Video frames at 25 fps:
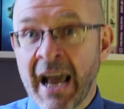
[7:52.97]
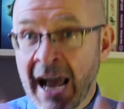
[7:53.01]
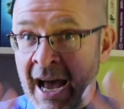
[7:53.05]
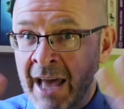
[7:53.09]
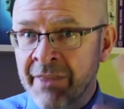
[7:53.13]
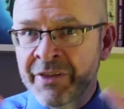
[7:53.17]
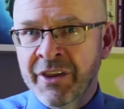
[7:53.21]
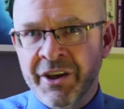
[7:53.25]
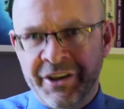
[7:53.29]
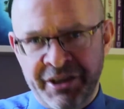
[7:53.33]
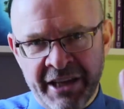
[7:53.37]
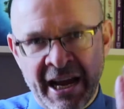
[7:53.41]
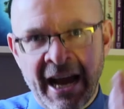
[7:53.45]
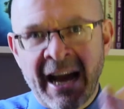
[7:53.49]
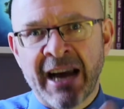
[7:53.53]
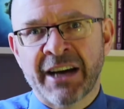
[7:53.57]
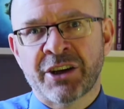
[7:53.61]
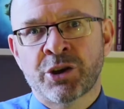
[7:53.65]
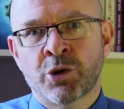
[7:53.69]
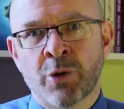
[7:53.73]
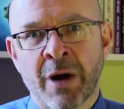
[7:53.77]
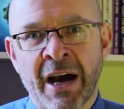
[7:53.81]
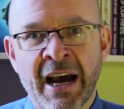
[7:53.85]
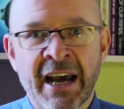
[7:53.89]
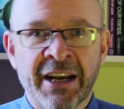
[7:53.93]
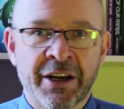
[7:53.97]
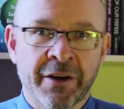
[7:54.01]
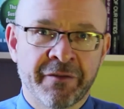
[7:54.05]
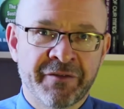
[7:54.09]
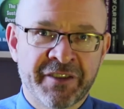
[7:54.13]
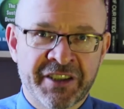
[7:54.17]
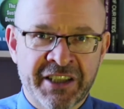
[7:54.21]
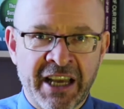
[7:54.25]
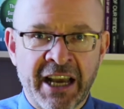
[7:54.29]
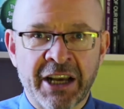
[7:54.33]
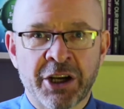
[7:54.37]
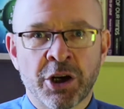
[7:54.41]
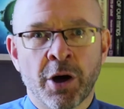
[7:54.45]
and the dark triad of
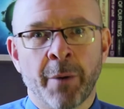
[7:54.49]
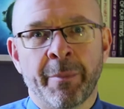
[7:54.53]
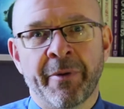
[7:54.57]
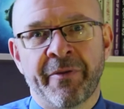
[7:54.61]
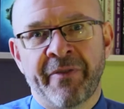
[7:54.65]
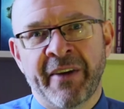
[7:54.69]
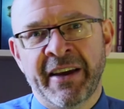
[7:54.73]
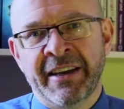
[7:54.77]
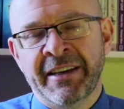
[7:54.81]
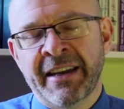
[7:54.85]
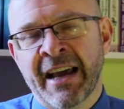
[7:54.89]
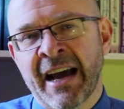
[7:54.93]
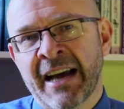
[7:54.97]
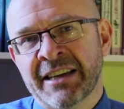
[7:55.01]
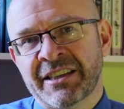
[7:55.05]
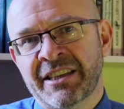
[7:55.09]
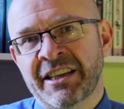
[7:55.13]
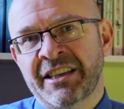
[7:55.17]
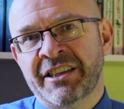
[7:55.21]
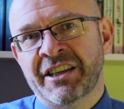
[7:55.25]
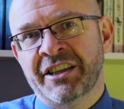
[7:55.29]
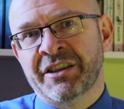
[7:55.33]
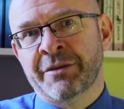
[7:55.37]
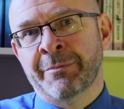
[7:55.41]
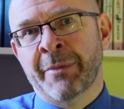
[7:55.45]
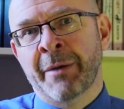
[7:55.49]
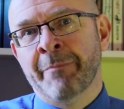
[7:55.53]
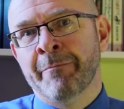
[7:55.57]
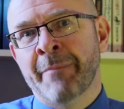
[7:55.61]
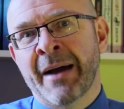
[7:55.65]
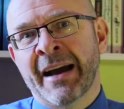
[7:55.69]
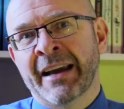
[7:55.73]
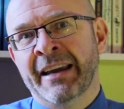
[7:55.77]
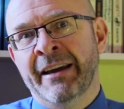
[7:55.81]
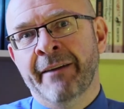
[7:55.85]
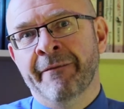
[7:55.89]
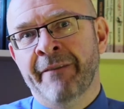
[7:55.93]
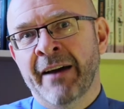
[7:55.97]
psychopathy, narcissism and
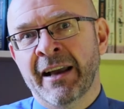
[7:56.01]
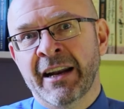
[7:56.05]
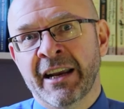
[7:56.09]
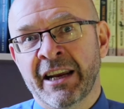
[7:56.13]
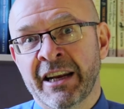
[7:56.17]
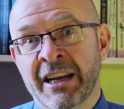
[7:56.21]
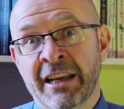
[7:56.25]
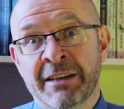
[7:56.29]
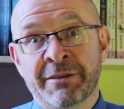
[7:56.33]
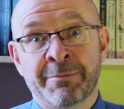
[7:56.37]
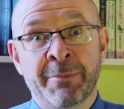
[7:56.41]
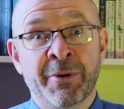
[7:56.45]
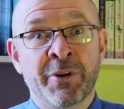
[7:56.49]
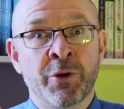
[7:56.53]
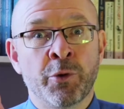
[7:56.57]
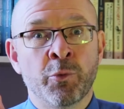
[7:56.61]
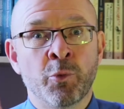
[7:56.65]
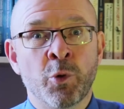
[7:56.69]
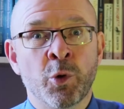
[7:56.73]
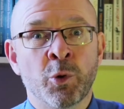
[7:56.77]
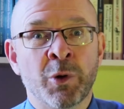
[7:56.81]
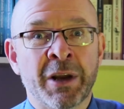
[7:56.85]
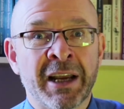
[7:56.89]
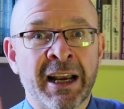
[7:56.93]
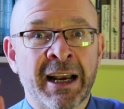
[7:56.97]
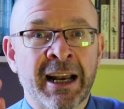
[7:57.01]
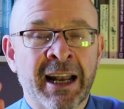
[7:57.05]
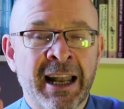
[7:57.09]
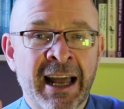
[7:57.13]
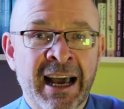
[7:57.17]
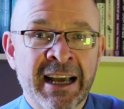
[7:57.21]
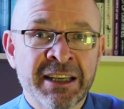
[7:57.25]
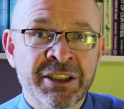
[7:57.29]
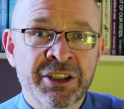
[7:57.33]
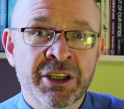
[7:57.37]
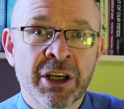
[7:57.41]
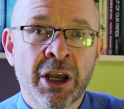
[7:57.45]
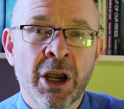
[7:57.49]
Machiavellianism in the ruling
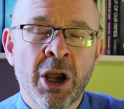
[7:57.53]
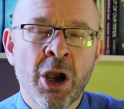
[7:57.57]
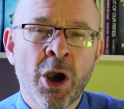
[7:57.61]
class.